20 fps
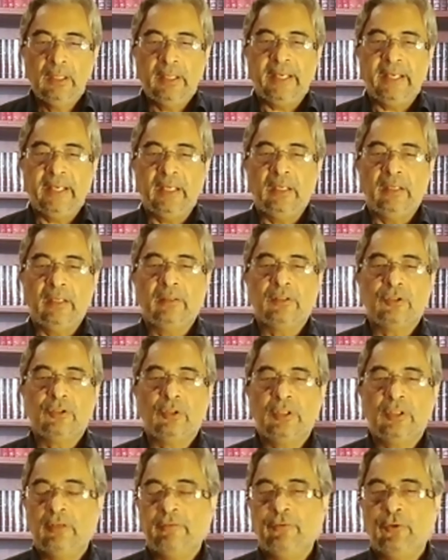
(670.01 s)
And
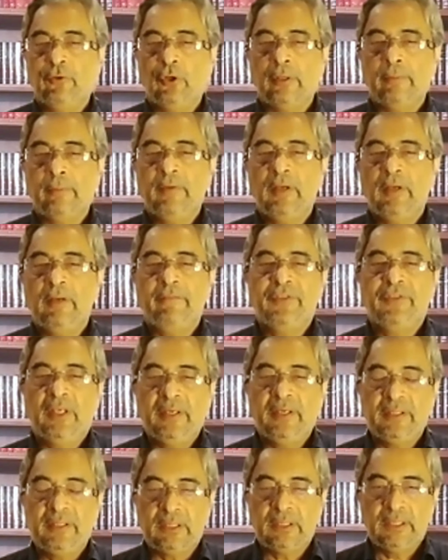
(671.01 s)
so therefore, if
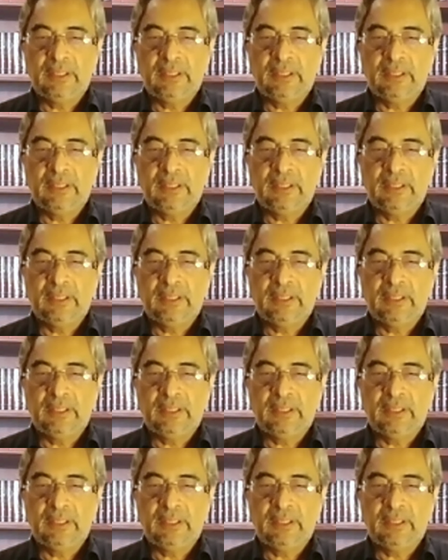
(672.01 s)
there is a